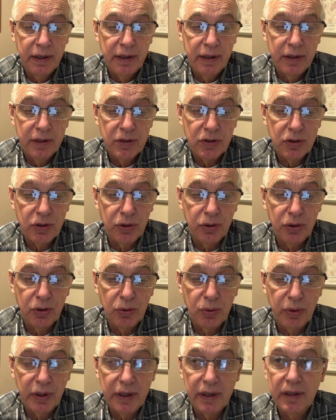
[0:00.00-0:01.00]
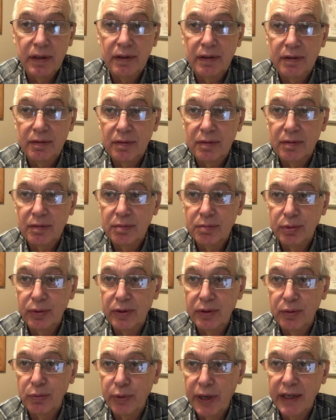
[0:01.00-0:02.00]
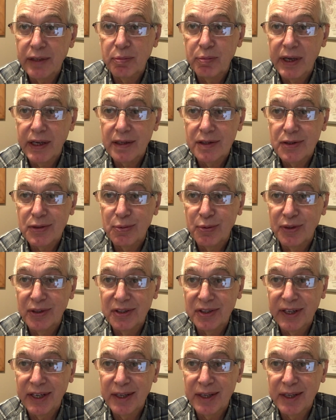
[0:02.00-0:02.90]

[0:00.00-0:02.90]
So you put the wet mix with the dry